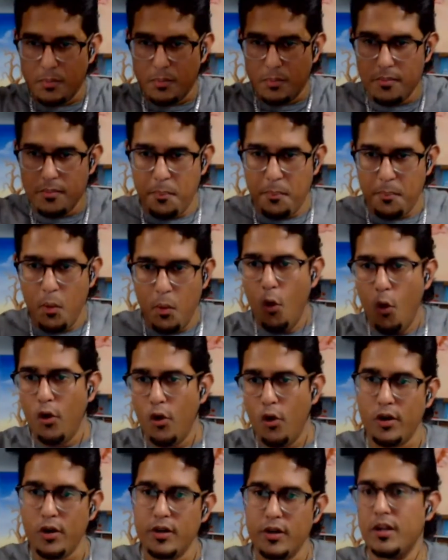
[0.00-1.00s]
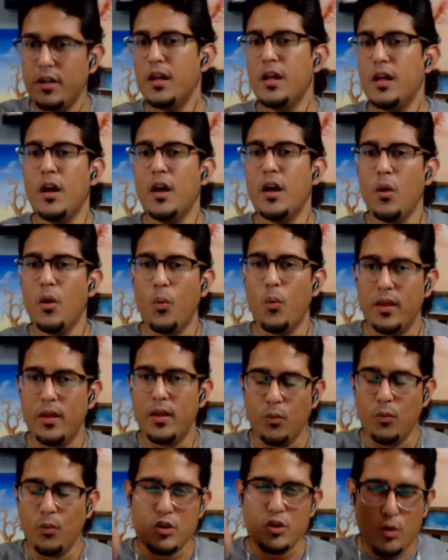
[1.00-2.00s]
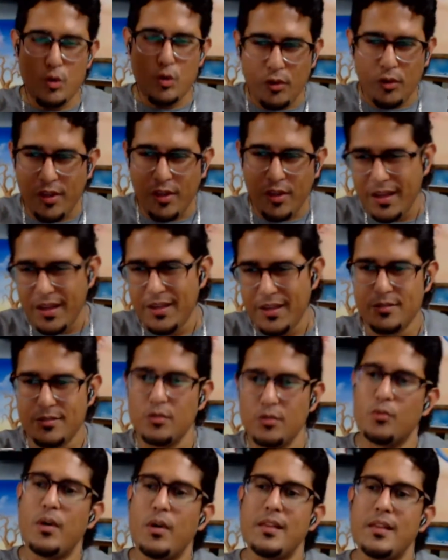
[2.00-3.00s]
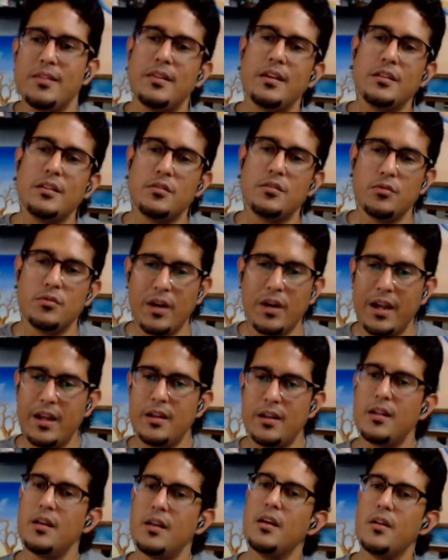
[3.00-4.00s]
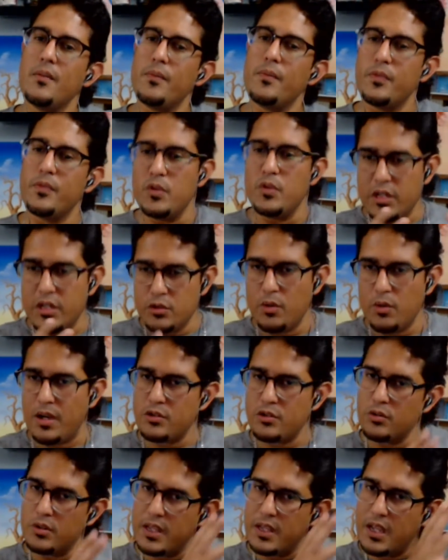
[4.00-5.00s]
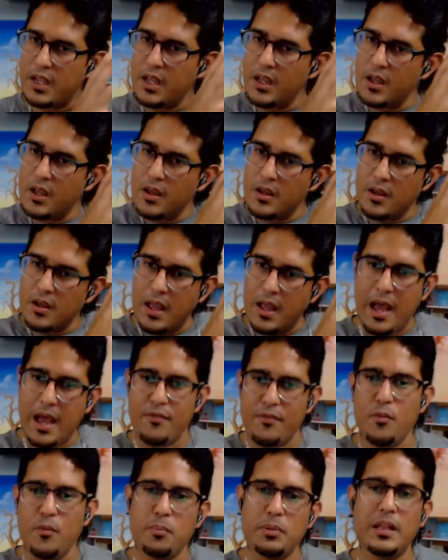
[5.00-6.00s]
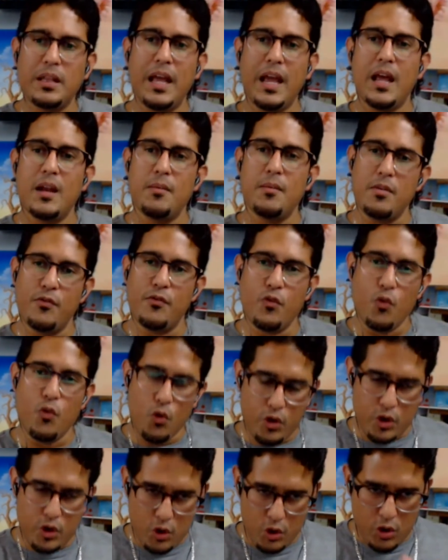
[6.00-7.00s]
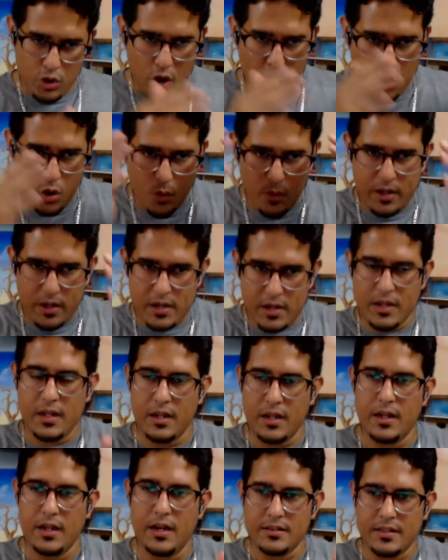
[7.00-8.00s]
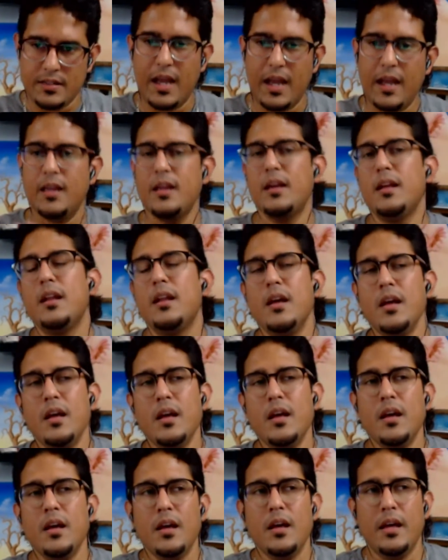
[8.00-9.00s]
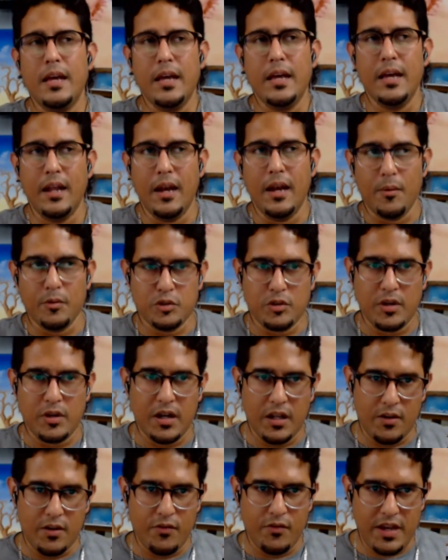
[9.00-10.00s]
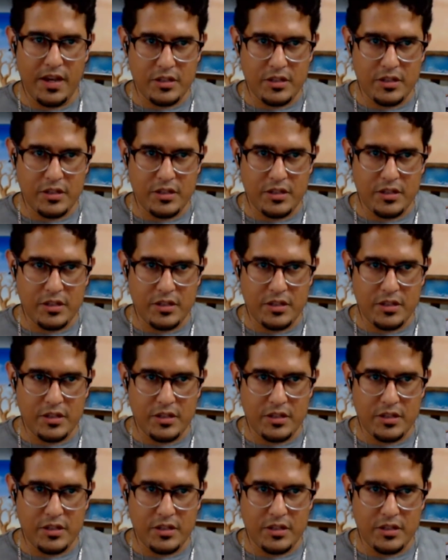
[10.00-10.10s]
board with what you think is the right thing to write. You need to actually have a plan before you go and attack it. And I was trying to convey